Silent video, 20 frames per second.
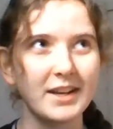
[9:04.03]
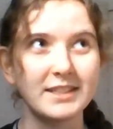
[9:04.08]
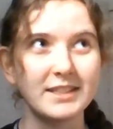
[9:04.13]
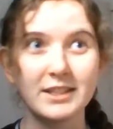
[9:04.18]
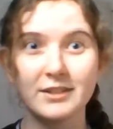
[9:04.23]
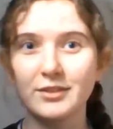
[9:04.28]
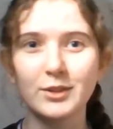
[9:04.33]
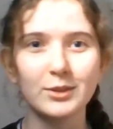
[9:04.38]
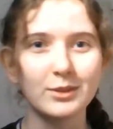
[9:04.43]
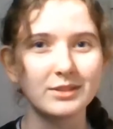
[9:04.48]

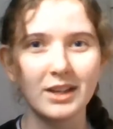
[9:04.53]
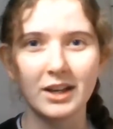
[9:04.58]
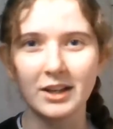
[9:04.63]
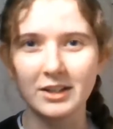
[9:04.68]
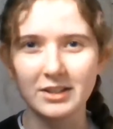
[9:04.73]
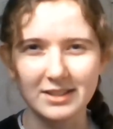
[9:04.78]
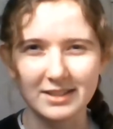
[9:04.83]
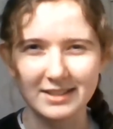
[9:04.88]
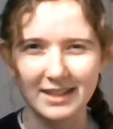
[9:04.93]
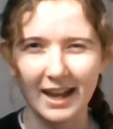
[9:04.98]
difficult to
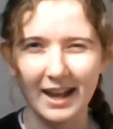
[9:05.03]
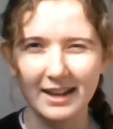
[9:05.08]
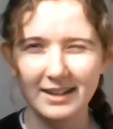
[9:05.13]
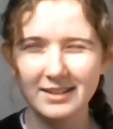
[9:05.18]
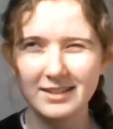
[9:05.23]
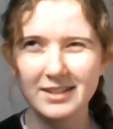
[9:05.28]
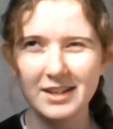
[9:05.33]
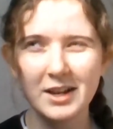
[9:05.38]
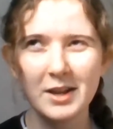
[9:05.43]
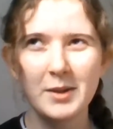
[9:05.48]

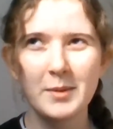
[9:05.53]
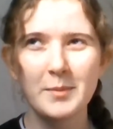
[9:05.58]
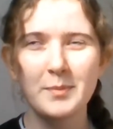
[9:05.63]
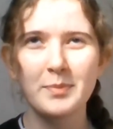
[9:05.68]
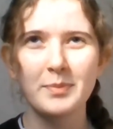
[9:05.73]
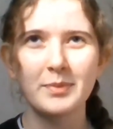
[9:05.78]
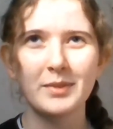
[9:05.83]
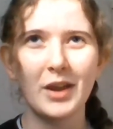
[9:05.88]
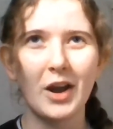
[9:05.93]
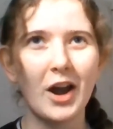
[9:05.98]
understand,
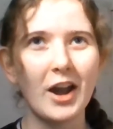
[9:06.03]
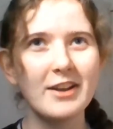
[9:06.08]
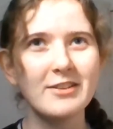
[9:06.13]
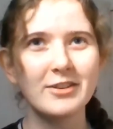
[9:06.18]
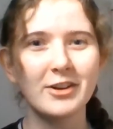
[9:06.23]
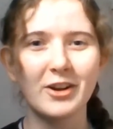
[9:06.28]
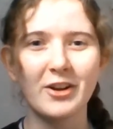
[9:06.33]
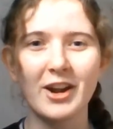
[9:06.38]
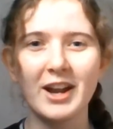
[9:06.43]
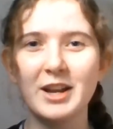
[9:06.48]
I
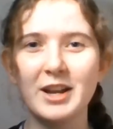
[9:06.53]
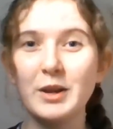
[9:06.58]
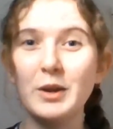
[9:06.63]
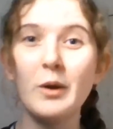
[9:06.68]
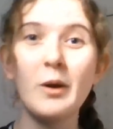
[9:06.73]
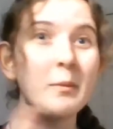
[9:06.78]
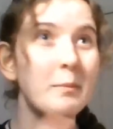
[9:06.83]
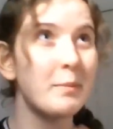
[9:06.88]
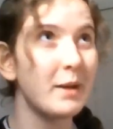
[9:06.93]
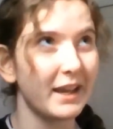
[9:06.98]
regret
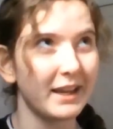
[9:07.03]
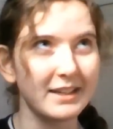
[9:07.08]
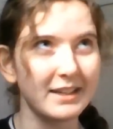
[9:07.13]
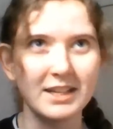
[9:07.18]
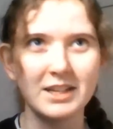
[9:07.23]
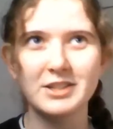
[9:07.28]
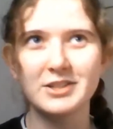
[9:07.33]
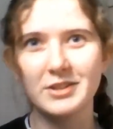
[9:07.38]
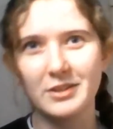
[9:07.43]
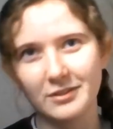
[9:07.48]
not paying
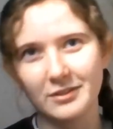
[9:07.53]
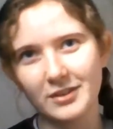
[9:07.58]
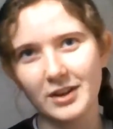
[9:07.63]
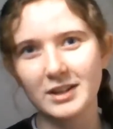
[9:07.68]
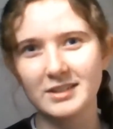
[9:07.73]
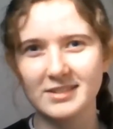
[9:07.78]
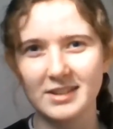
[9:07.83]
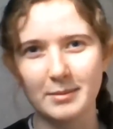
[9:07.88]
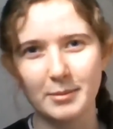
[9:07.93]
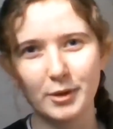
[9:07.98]
attention the
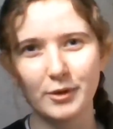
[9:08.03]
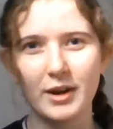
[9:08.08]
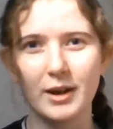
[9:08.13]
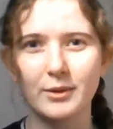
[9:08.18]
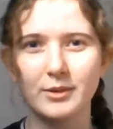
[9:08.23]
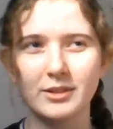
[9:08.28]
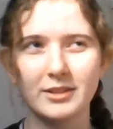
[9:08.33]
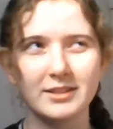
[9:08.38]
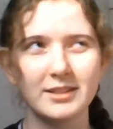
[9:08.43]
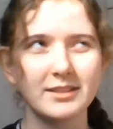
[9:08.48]
first time around,
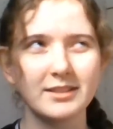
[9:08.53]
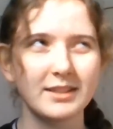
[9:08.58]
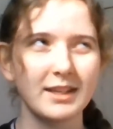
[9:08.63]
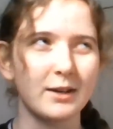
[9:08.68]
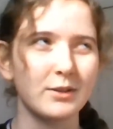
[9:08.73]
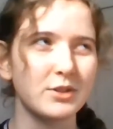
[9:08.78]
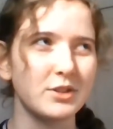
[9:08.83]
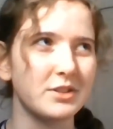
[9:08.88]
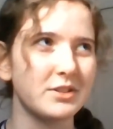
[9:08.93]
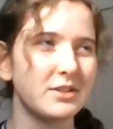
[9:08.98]
because it's now
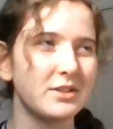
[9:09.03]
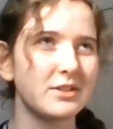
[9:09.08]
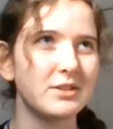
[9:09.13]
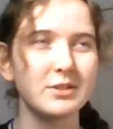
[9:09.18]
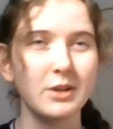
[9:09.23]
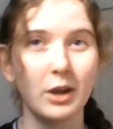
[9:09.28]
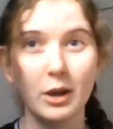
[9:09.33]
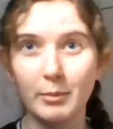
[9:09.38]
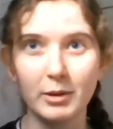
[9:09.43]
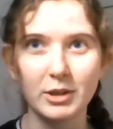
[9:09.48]
just
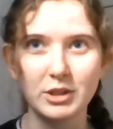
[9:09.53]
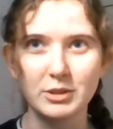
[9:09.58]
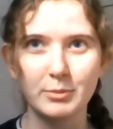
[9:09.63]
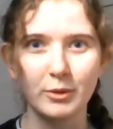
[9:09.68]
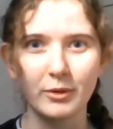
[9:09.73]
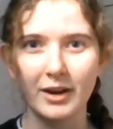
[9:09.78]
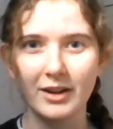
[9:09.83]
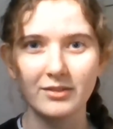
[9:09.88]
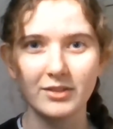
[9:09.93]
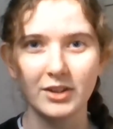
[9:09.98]
so much
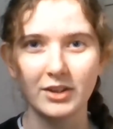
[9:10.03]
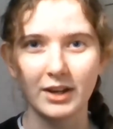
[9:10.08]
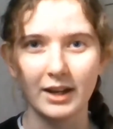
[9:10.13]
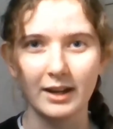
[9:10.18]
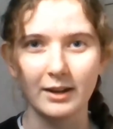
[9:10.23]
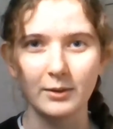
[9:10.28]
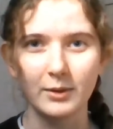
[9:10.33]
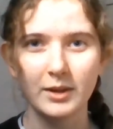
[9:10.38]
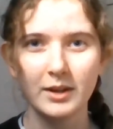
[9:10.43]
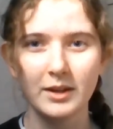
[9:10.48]
more effort
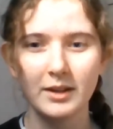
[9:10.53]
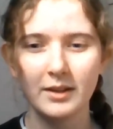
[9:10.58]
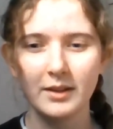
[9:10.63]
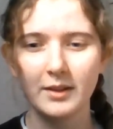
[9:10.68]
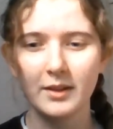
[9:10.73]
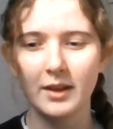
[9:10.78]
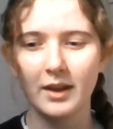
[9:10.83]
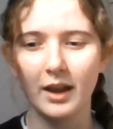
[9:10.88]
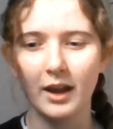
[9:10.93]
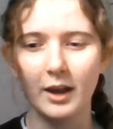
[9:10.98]
now.
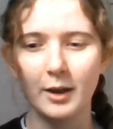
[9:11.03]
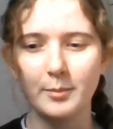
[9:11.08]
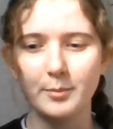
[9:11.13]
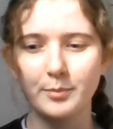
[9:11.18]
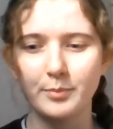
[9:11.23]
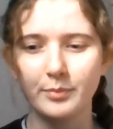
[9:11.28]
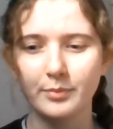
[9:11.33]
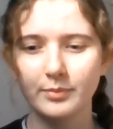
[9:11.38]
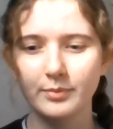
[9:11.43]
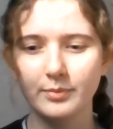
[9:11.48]

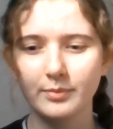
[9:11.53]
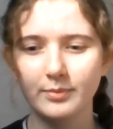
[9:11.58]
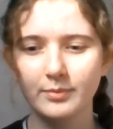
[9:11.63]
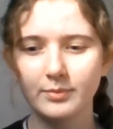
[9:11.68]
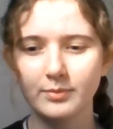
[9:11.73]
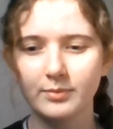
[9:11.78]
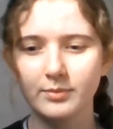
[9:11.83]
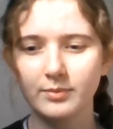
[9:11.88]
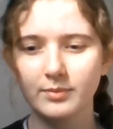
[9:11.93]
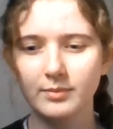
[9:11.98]

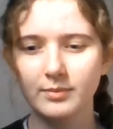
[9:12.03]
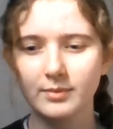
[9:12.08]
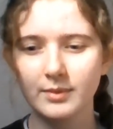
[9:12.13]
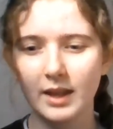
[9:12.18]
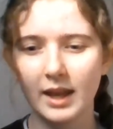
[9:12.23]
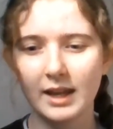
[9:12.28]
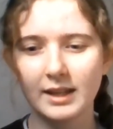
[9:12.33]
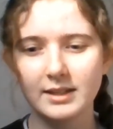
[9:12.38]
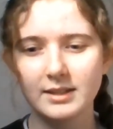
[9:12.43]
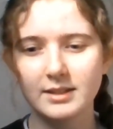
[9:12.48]

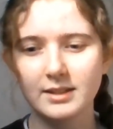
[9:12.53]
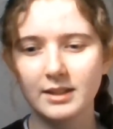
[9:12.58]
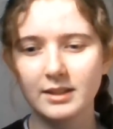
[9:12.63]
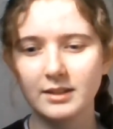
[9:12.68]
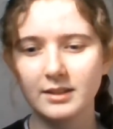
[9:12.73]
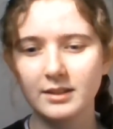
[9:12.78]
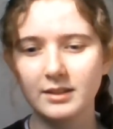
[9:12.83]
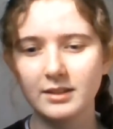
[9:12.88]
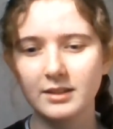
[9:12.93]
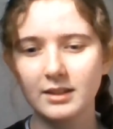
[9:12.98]
And
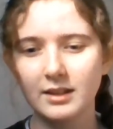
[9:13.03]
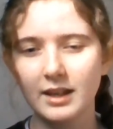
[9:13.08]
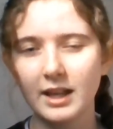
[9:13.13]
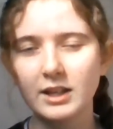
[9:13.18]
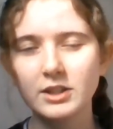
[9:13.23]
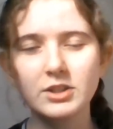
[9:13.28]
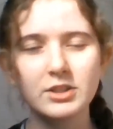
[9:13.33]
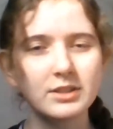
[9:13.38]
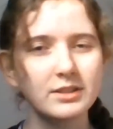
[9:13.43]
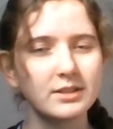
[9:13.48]

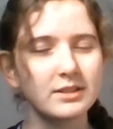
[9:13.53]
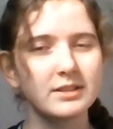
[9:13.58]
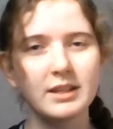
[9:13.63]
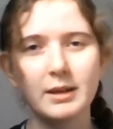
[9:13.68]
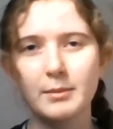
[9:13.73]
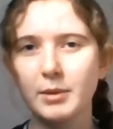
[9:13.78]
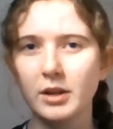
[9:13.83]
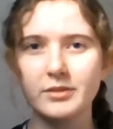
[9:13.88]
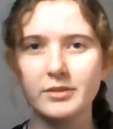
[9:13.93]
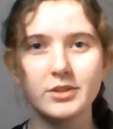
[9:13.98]
lectures and
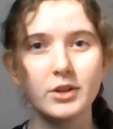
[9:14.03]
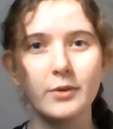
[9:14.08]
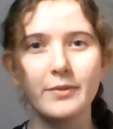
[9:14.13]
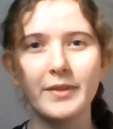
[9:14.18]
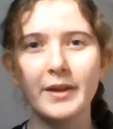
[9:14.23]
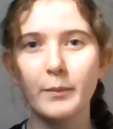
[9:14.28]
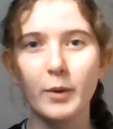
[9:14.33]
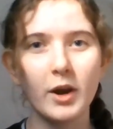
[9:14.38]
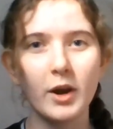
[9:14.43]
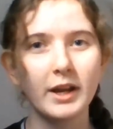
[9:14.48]
seminars, you know, they
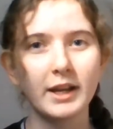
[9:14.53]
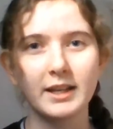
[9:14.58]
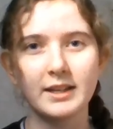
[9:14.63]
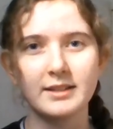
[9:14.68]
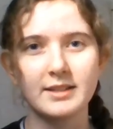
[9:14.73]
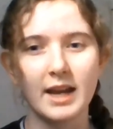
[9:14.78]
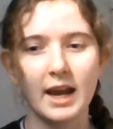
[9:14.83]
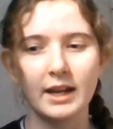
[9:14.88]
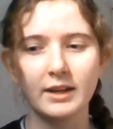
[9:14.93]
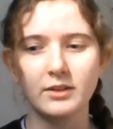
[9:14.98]
work in
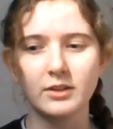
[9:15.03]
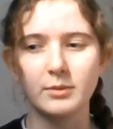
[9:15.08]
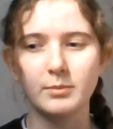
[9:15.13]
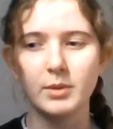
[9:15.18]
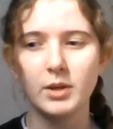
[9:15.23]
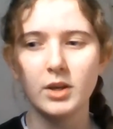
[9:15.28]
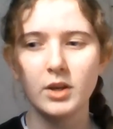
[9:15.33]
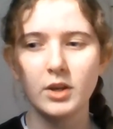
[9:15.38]
tandem.